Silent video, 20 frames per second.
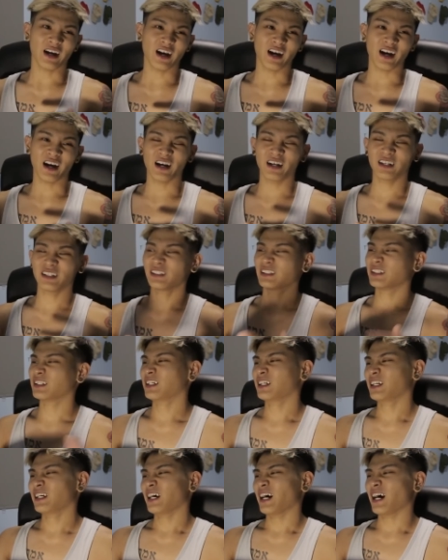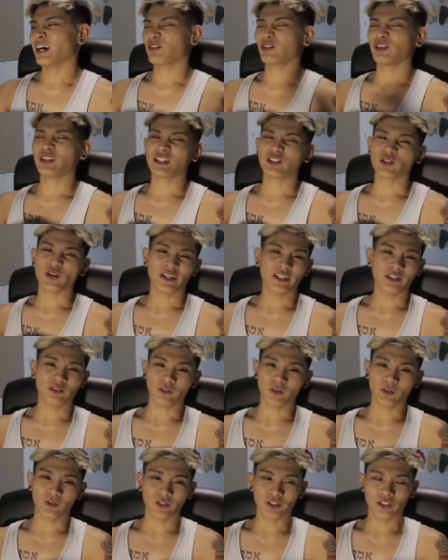ah, I don't think so. I need
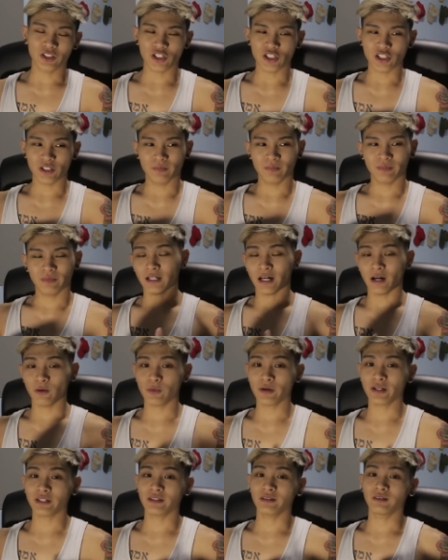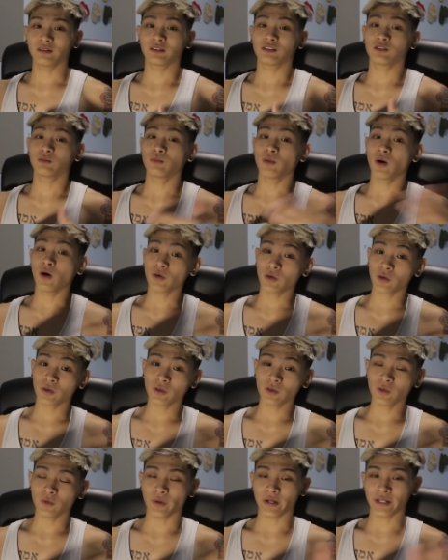to go to the gym. I wait till
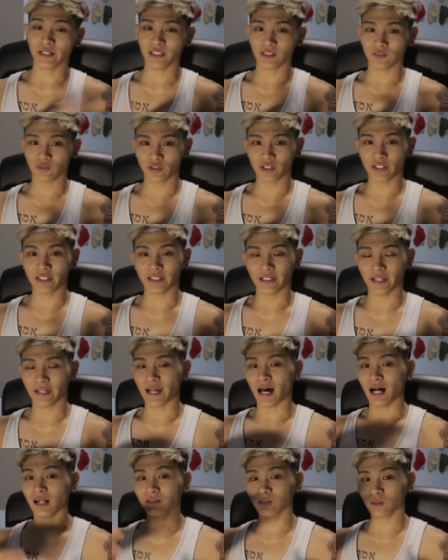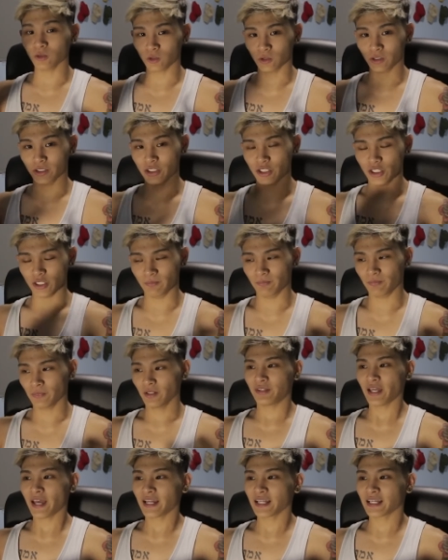tomorrow when he's free, then I'll go to the gym.
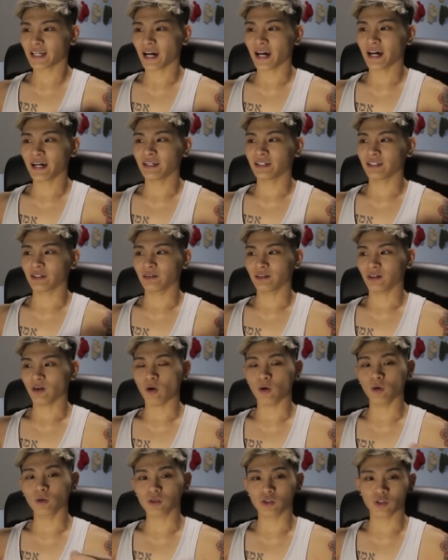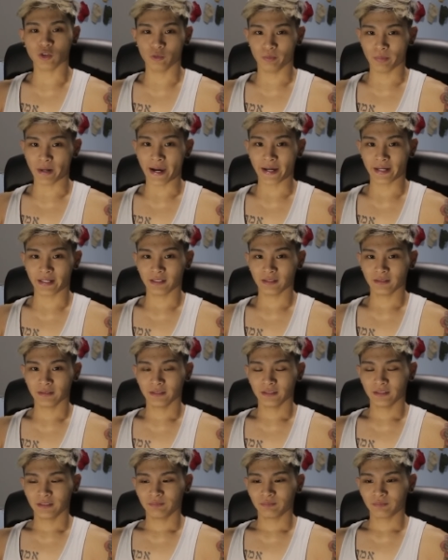That kind of holds you back
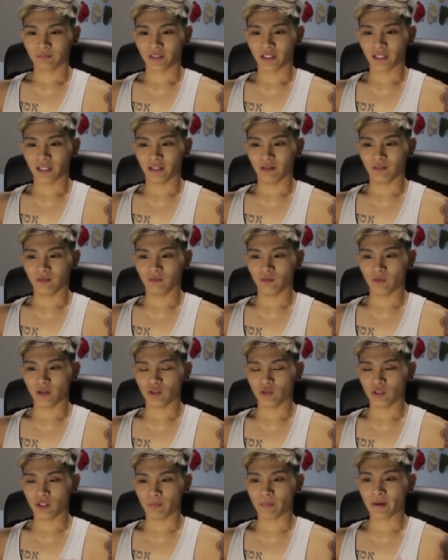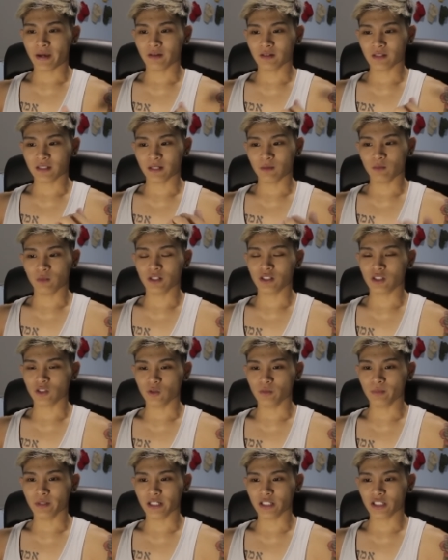and when you depend on someone
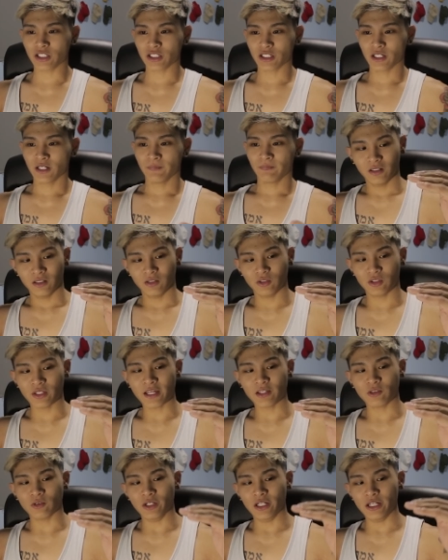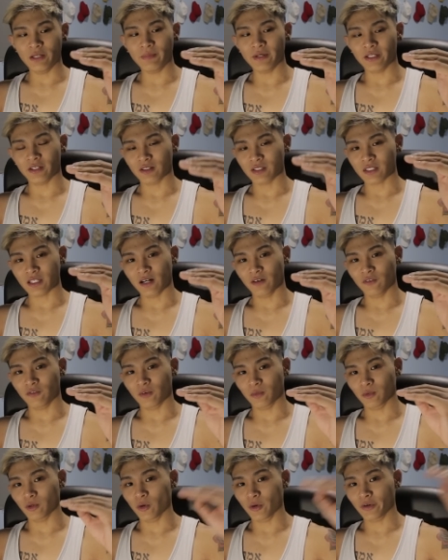so much you tend to limit yourself
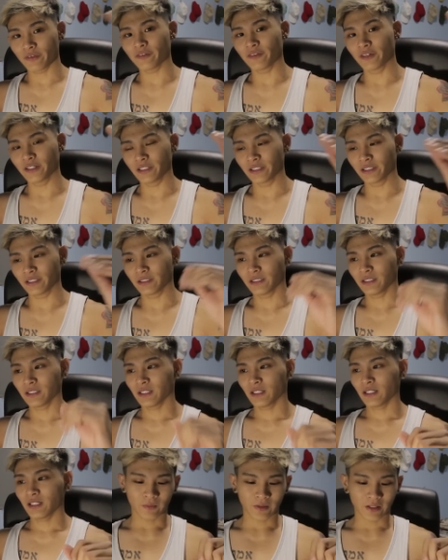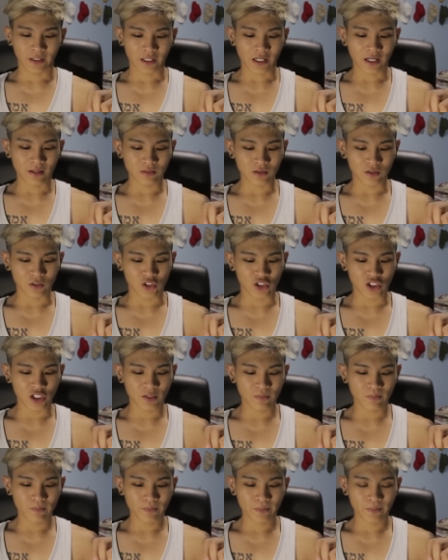from going further when it comes to
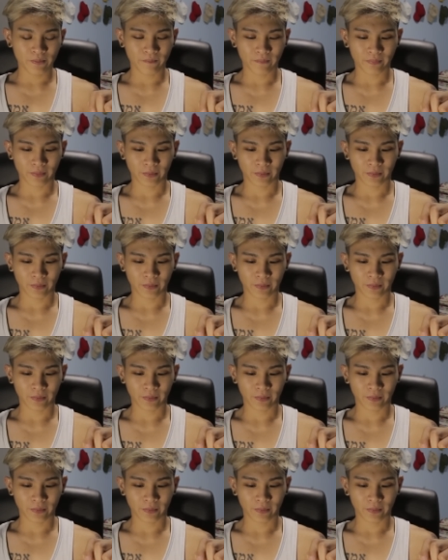gym